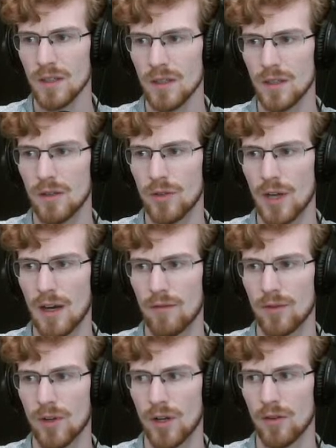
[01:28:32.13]
if you
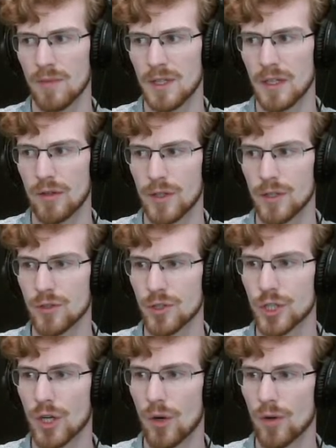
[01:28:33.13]
have a lot of material to
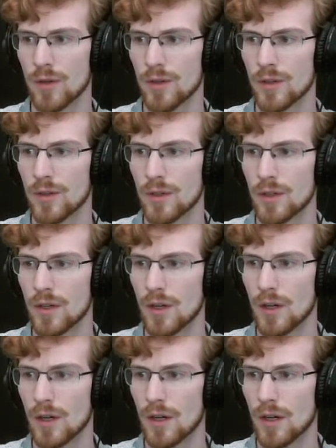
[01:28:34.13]
show.
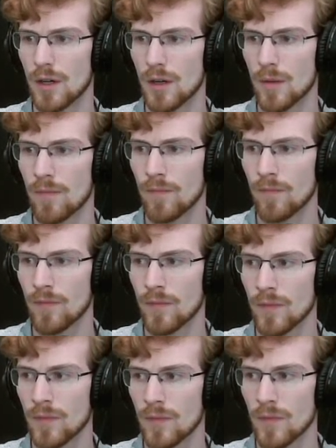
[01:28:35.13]
And
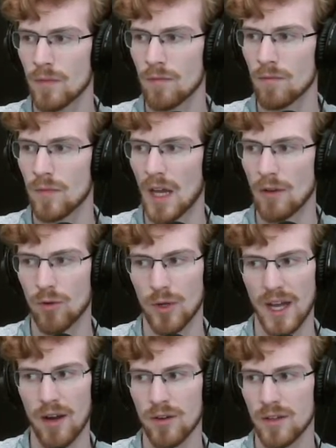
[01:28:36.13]
for
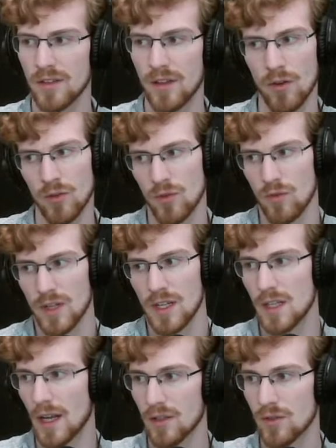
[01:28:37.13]
characters, I also really
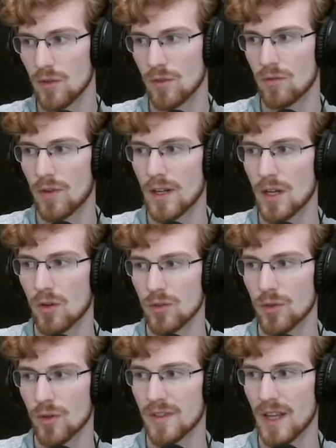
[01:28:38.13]
like to render out
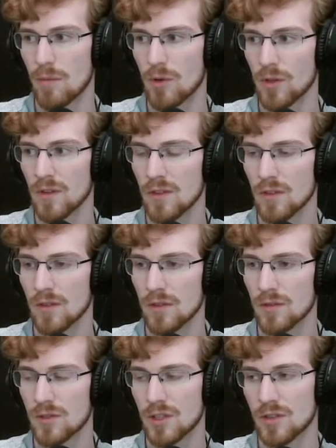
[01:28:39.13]
turntables,
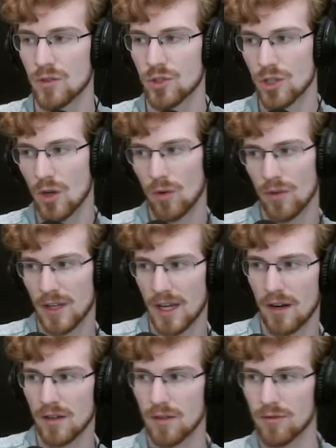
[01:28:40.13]
just to show the
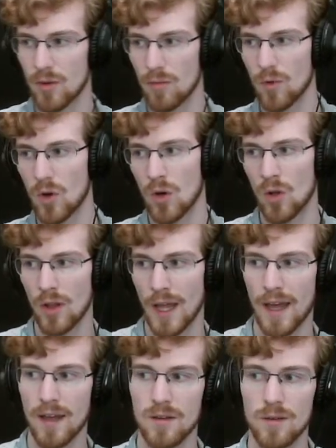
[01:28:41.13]
character from all
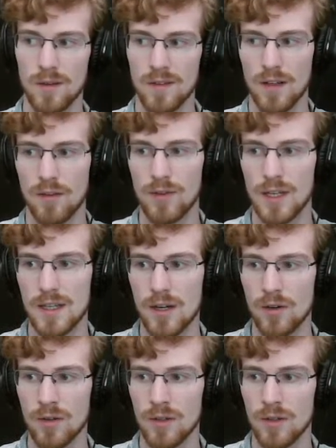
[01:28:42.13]
angles in a video.